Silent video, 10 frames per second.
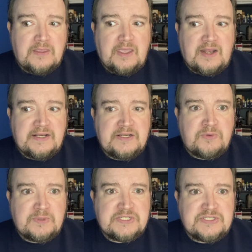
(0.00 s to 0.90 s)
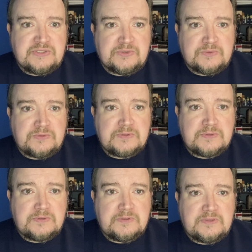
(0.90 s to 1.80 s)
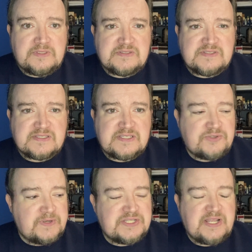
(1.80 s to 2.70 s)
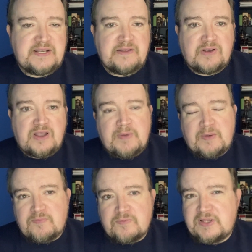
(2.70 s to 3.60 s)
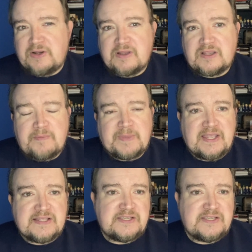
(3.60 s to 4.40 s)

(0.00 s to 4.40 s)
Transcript: and I didn't know what to do. This is a situation I had never come against.